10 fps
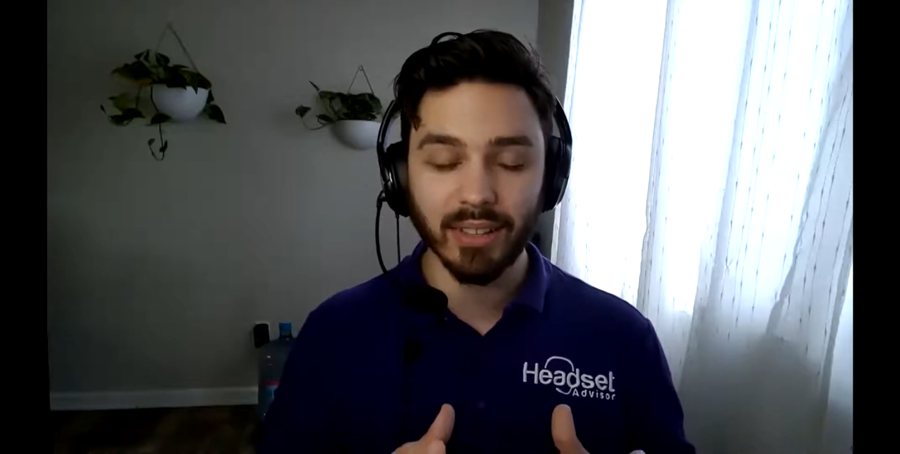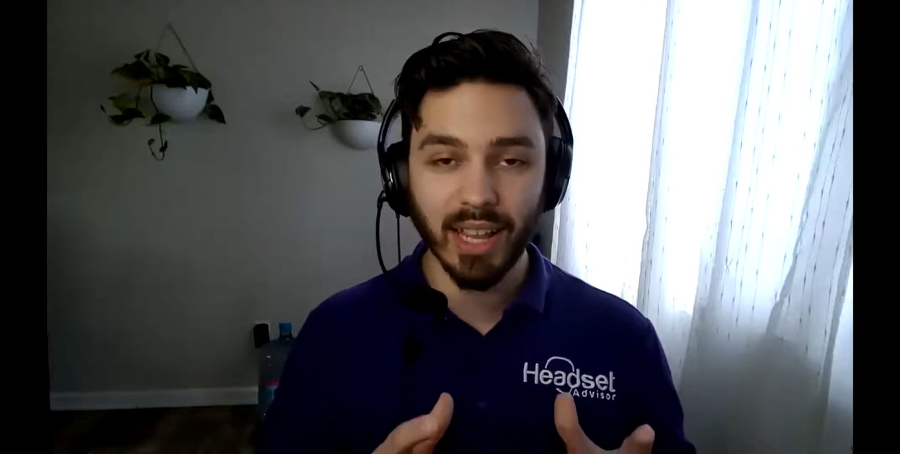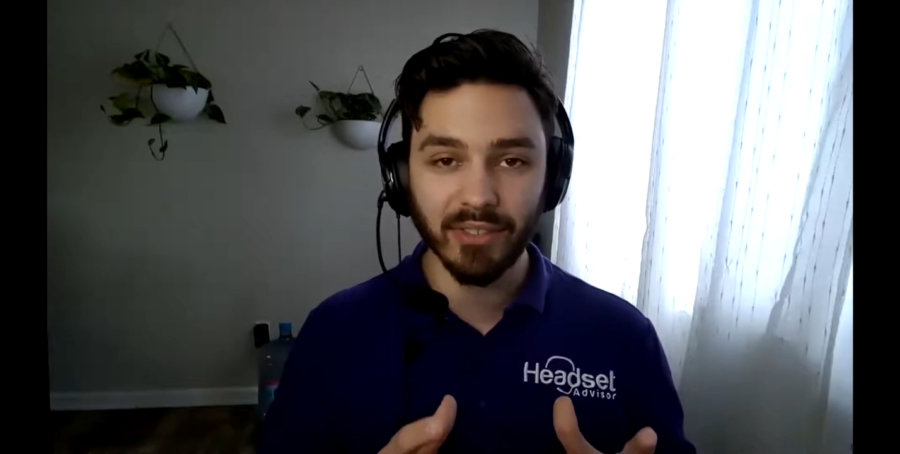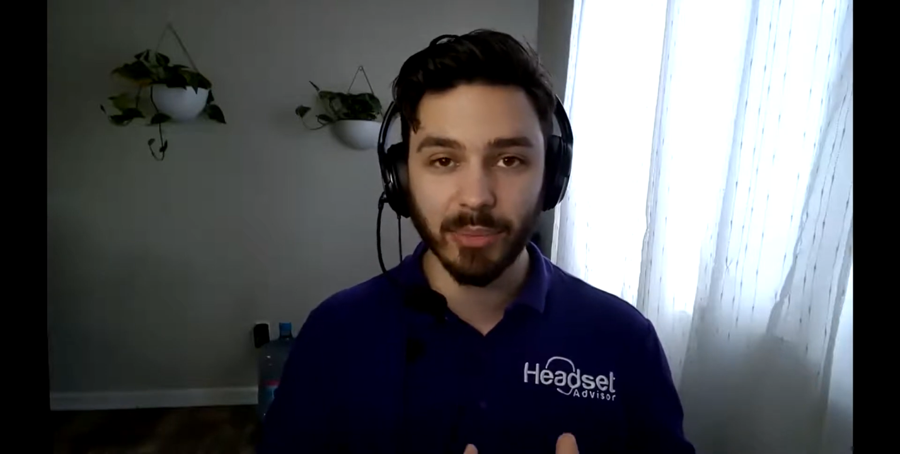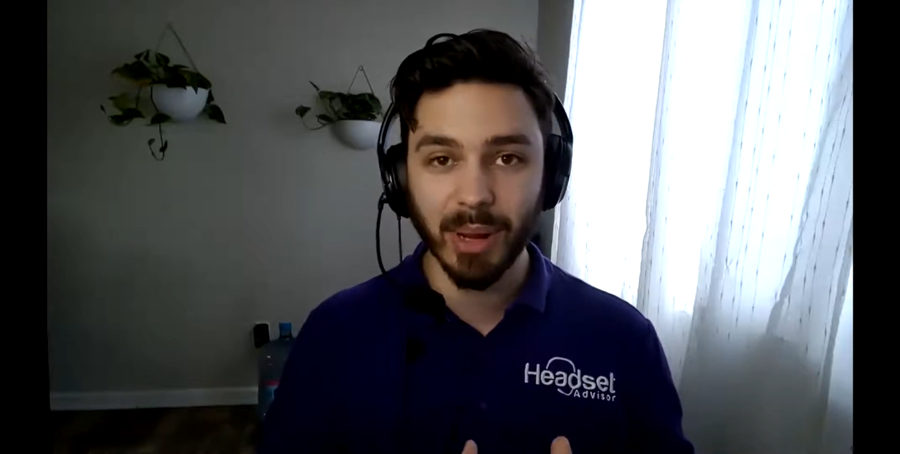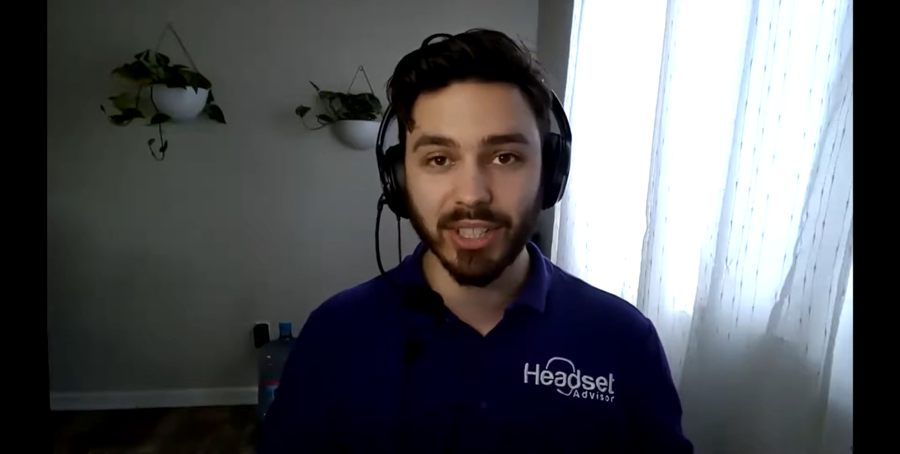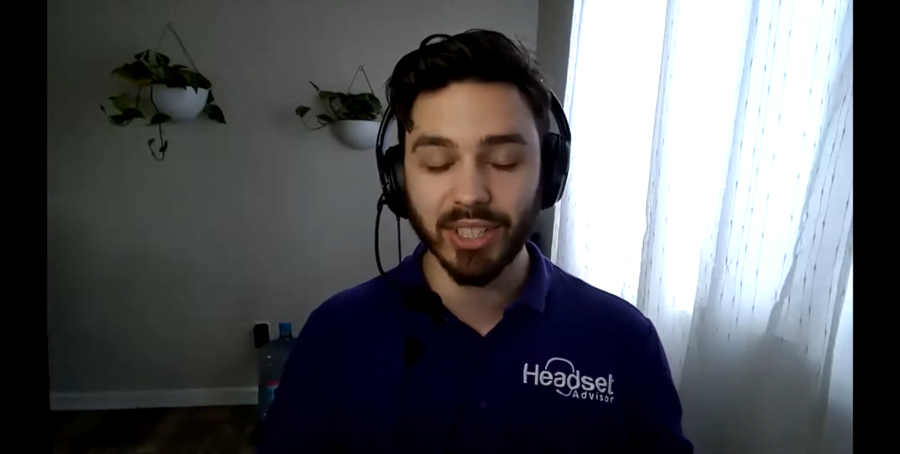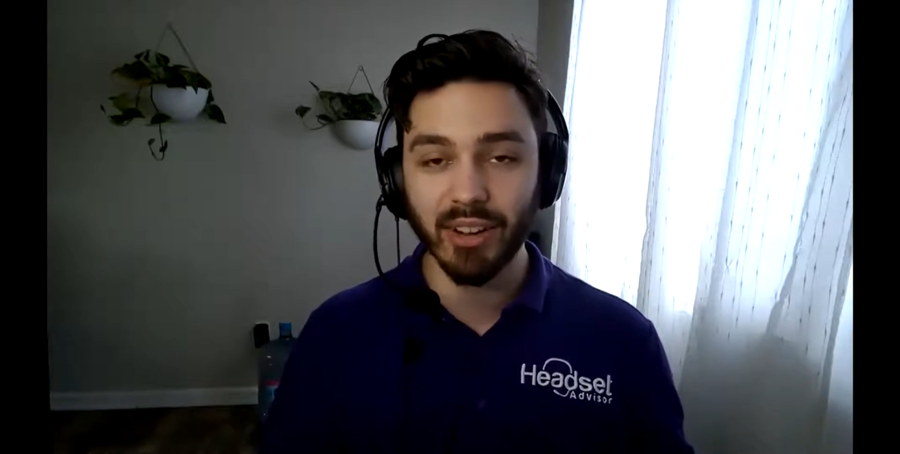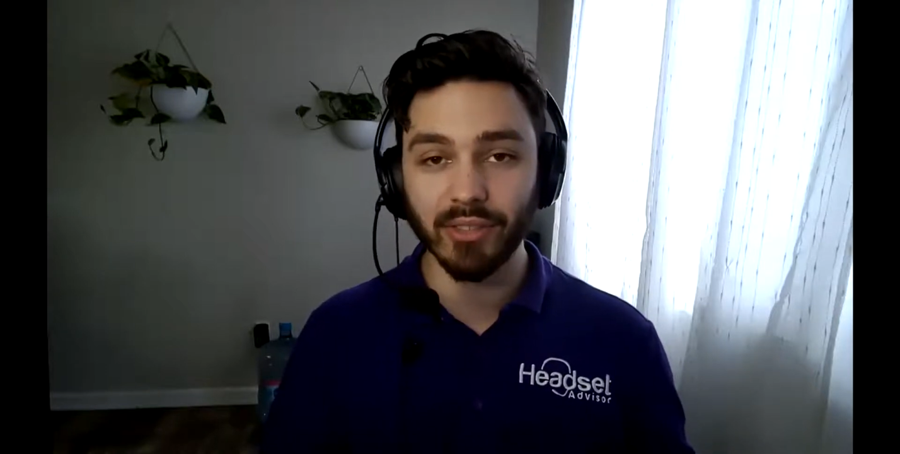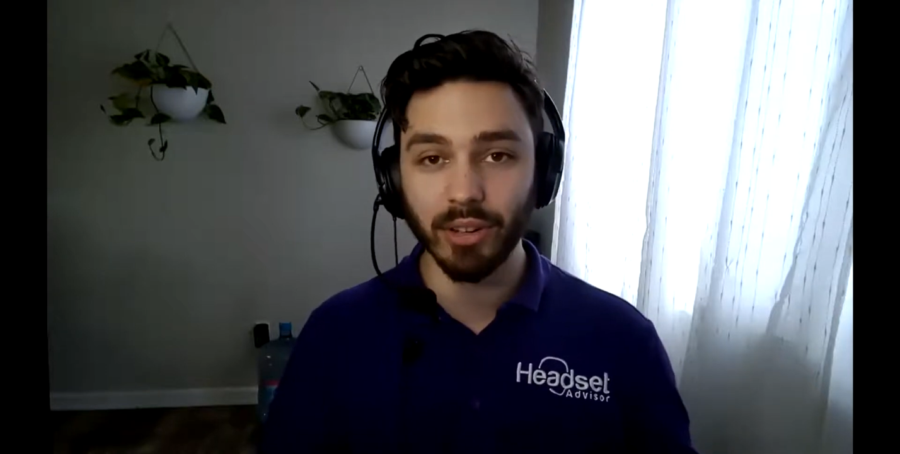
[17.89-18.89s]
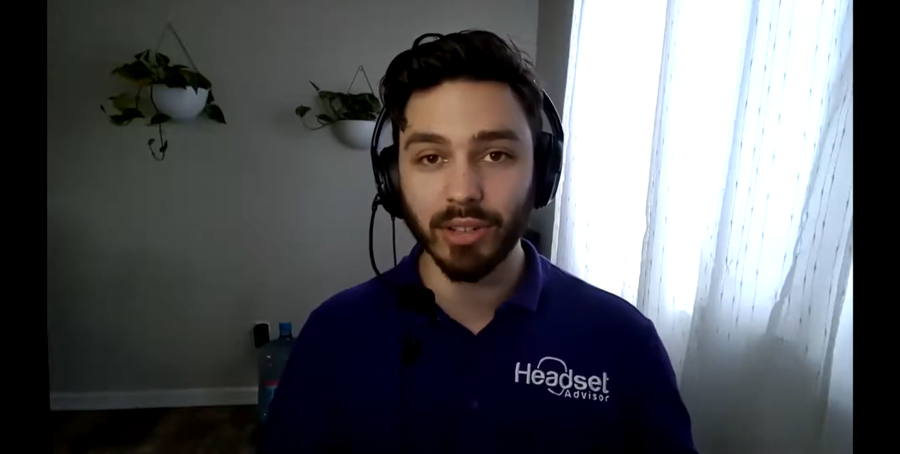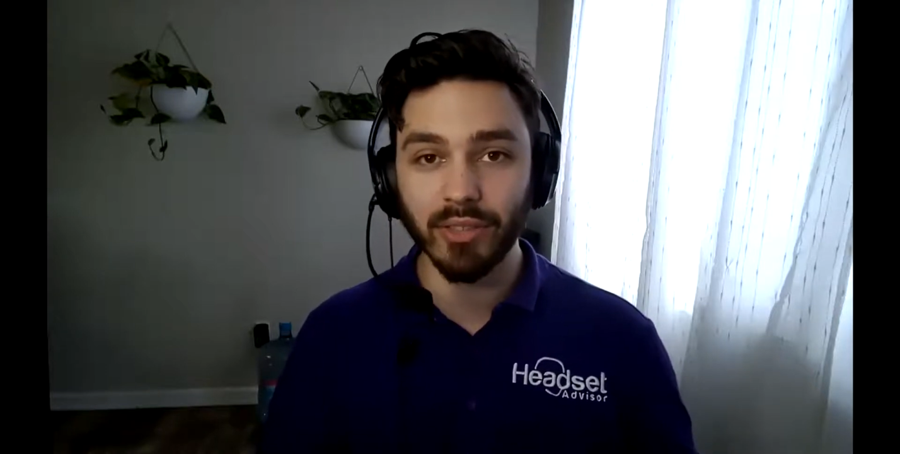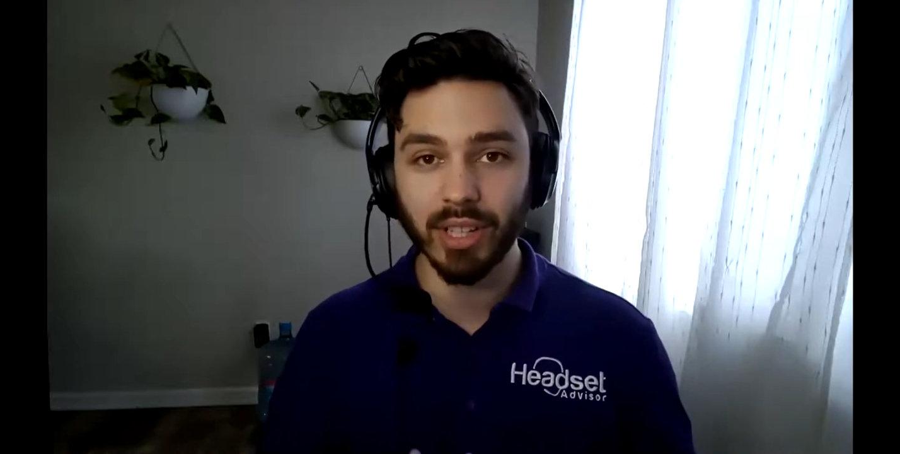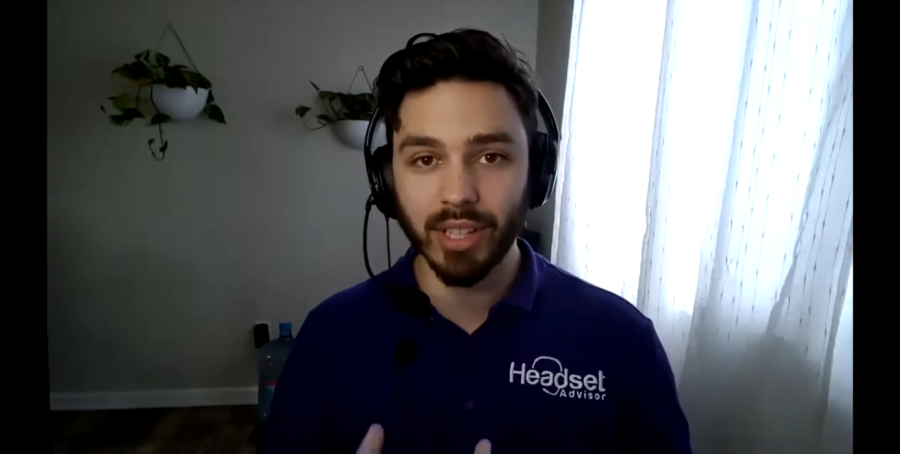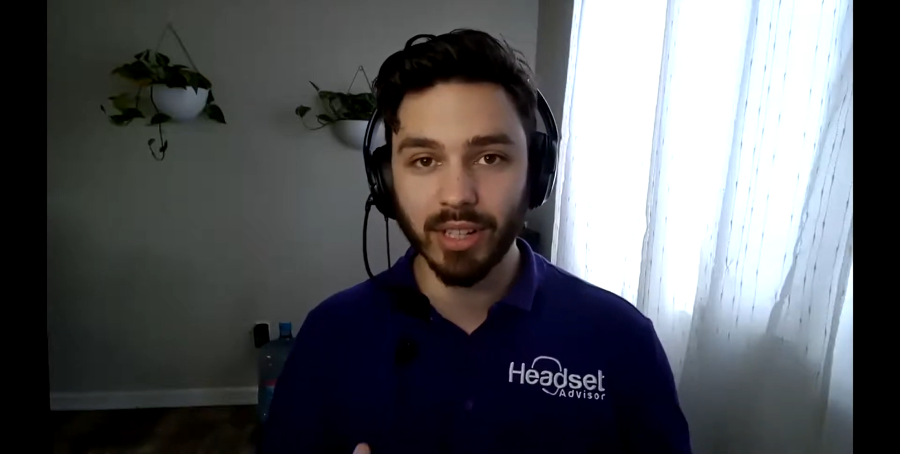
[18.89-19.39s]
information I've learned
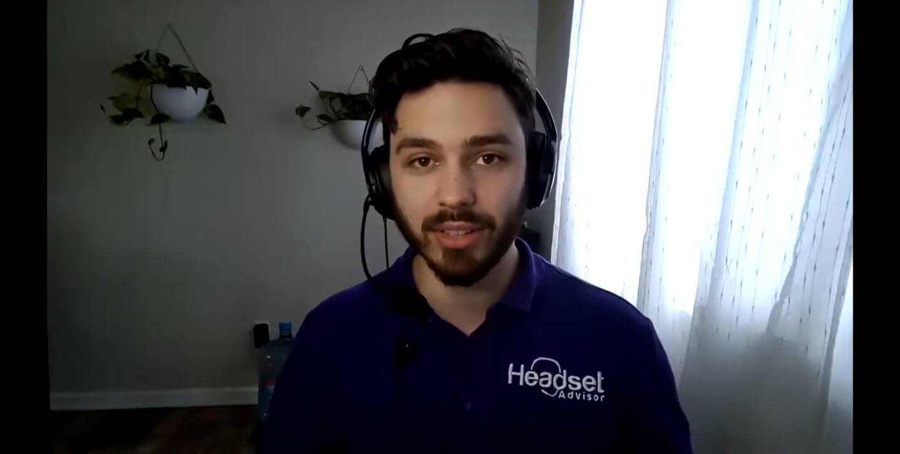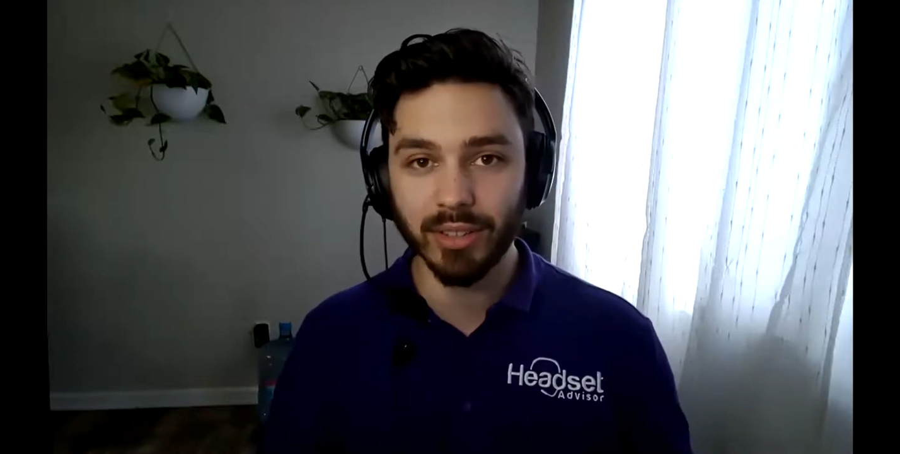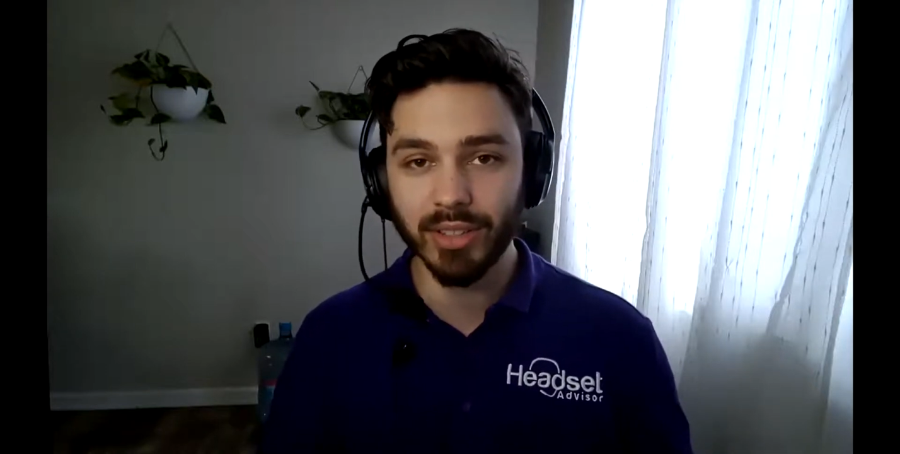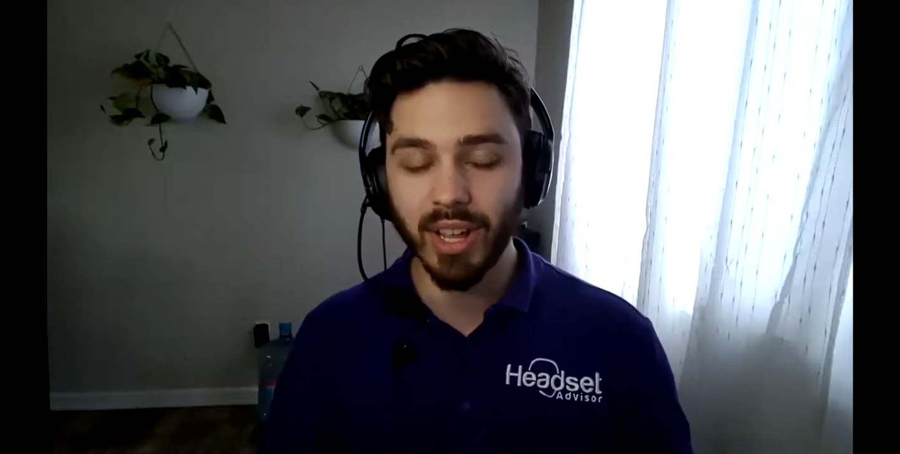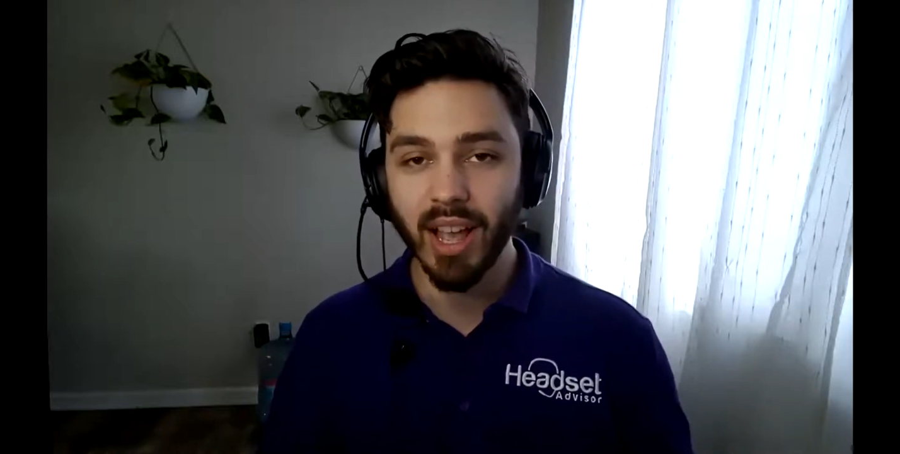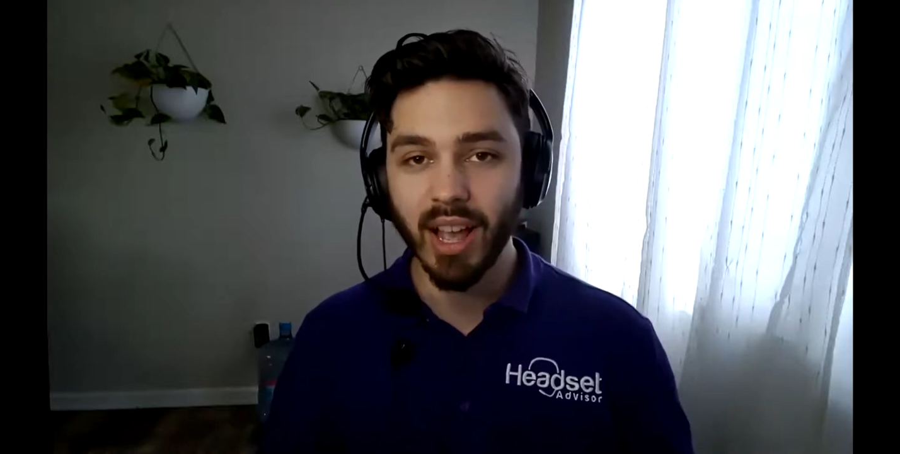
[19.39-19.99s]
over the years